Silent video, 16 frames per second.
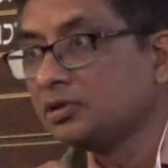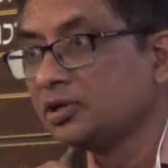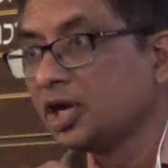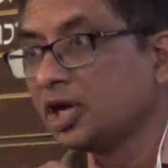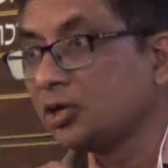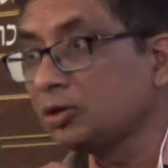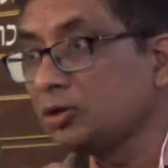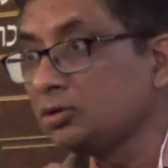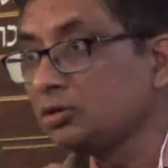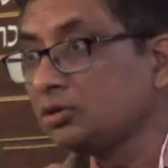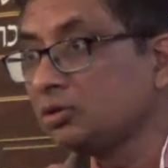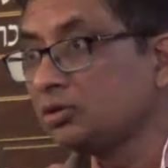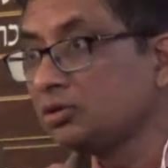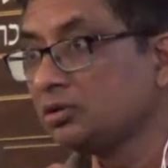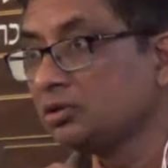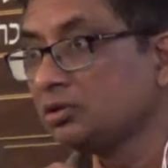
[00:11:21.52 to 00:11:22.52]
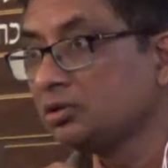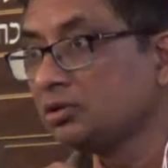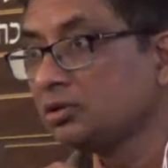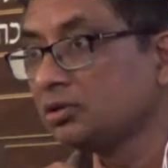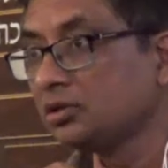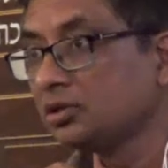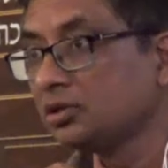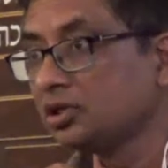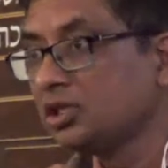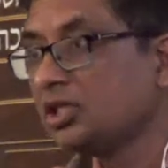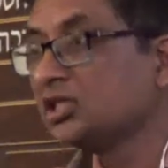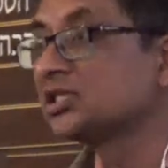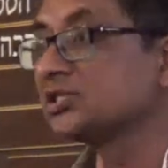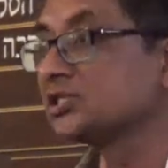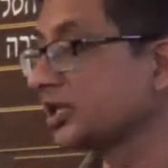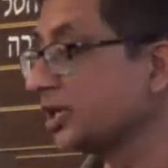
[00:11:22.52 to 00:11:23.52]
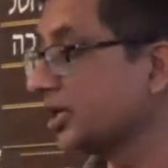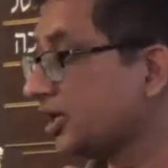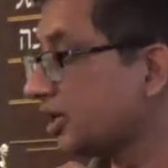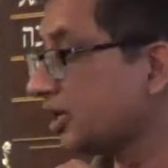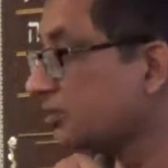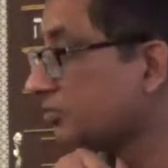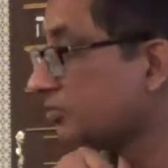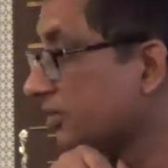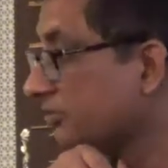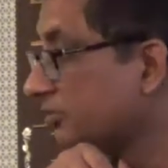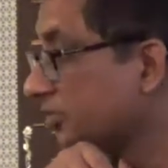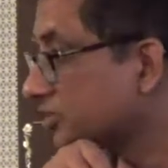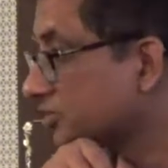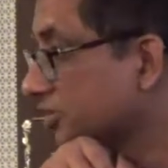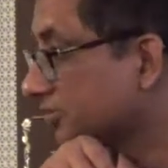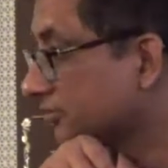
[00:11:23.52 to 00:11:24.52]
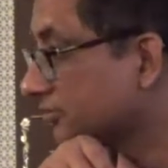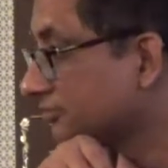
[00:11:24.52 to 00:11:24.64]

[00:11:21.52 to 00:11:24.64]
Hello? This is the Canadian Prime Minister.